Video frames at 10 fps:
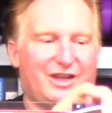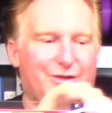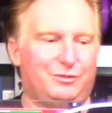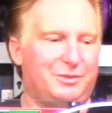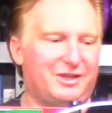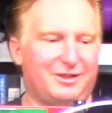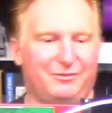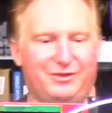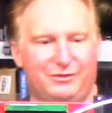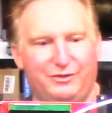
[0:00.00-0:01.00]
I was picking
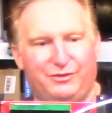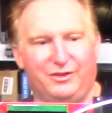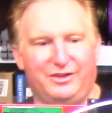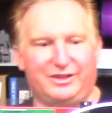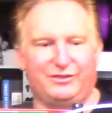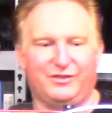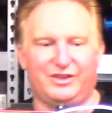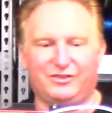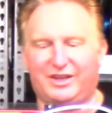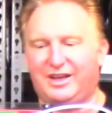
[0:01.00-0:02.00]
up fifty foot links of it
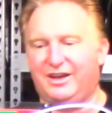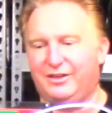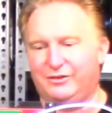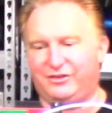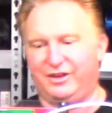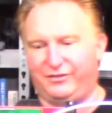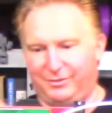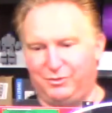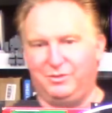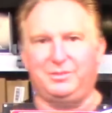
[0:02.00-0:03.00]
because I got other stuff
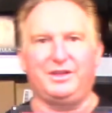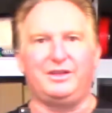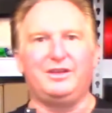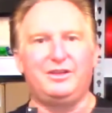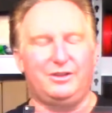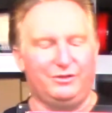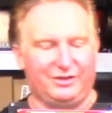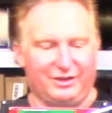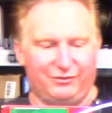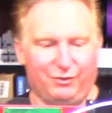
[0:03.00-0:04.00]
I'm going to be
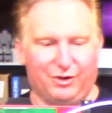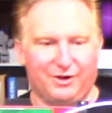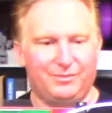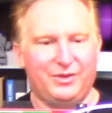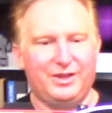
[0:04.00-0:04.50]
using it for.